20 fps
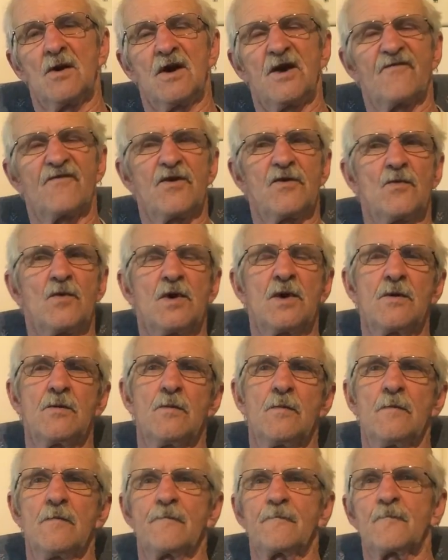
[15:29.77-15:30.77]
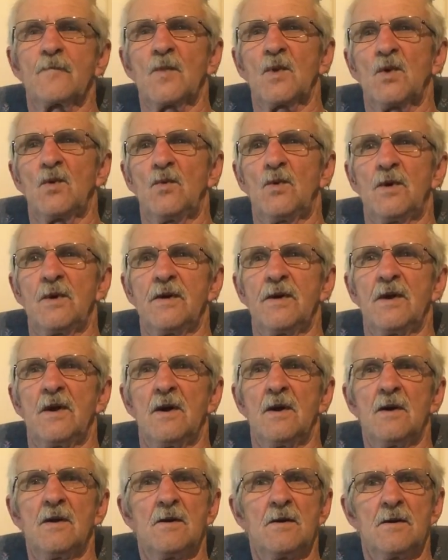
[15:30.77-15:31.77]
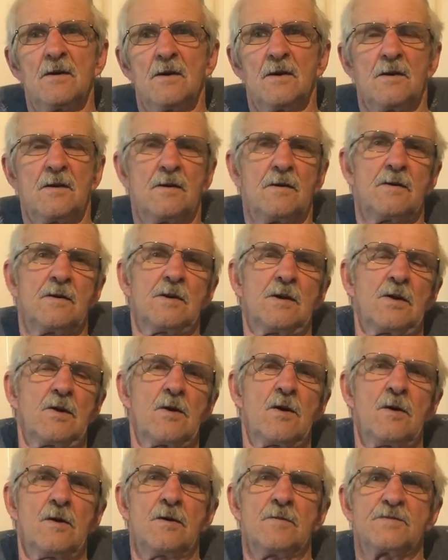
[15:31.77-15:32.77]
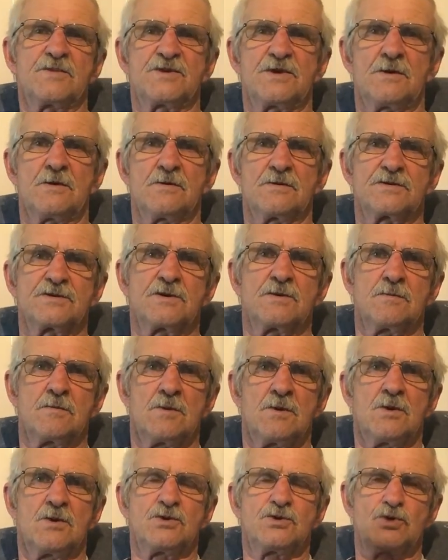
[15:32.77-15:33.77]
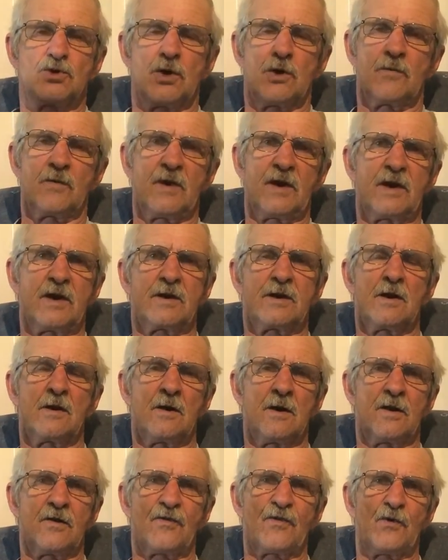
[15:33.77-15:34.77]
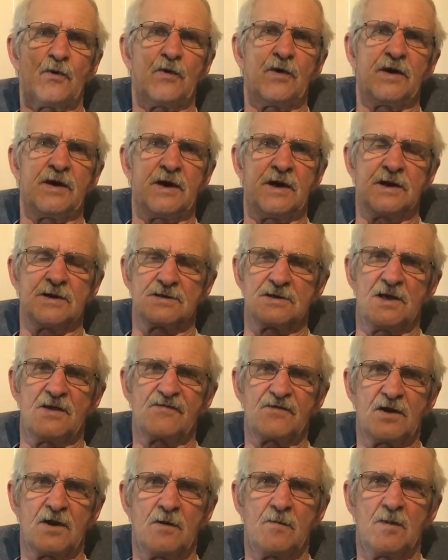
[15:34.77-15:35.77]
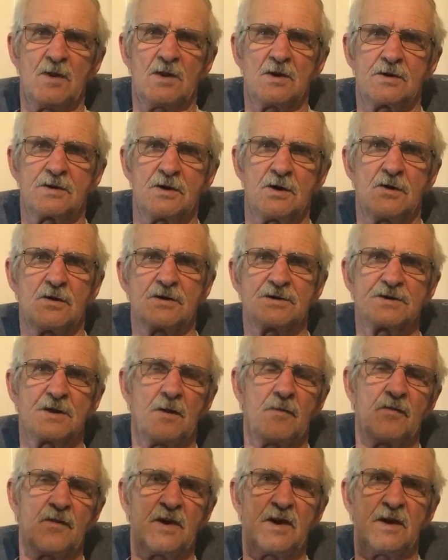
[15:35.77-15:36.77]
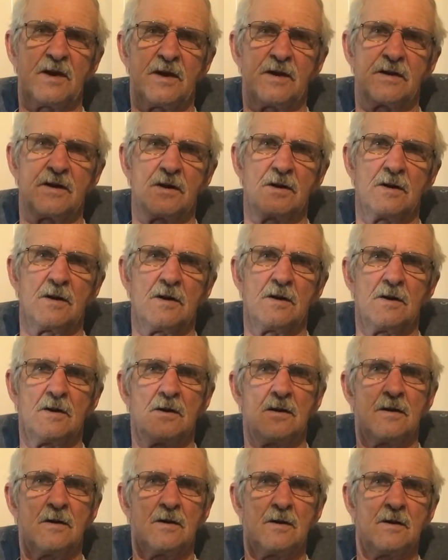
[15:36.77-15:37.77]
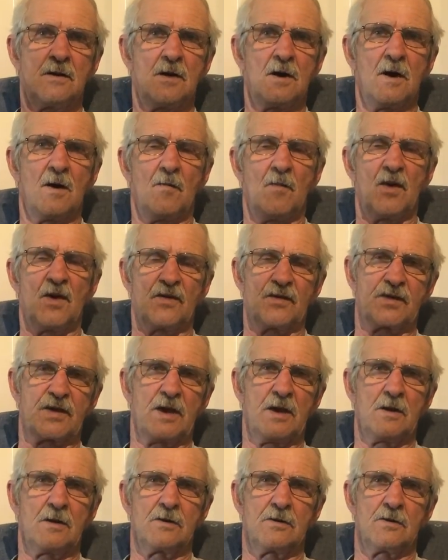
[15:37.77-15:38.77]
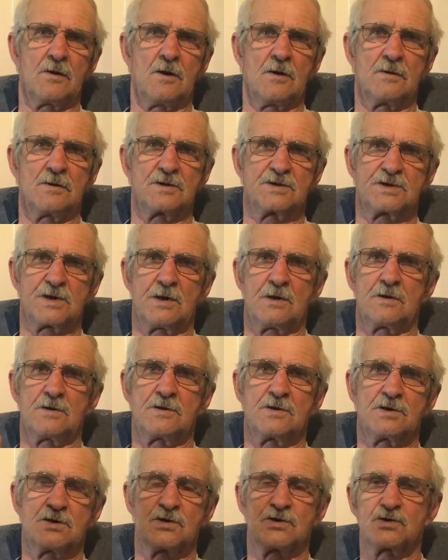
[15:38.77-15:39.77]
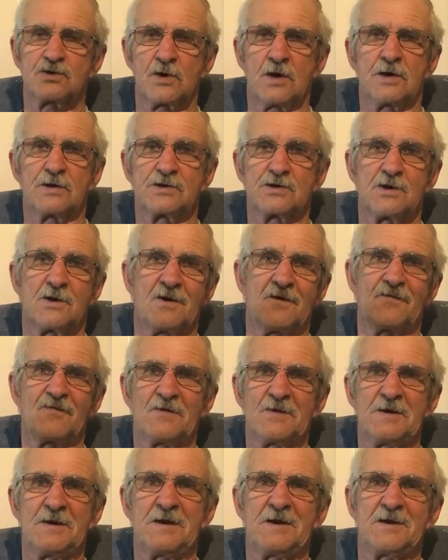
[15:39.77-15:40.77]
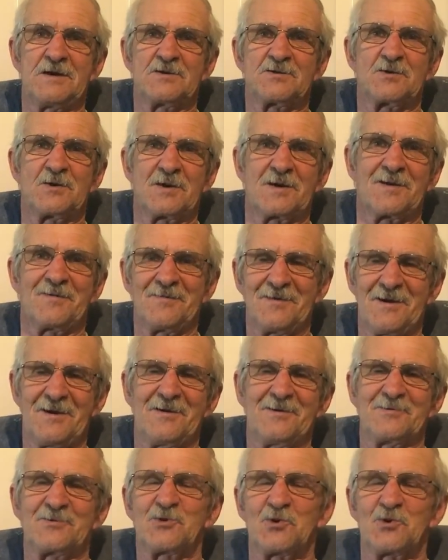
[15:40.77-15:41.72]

Everyone would call themselves short when they get down to like 30 days left in the military or something. Then they'd get a month calendar out and start scratching off the days when it come down.